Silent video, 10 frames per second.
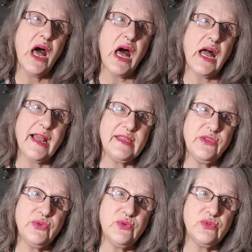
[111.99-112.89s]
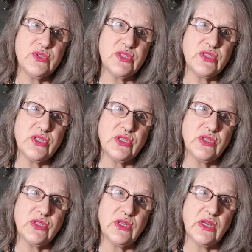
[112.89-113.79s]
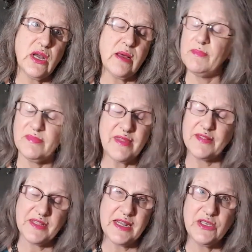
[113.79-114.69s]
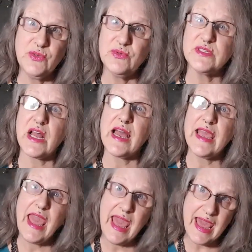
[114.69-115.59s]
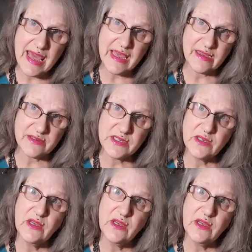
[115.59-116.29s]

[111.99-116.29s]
I used, I had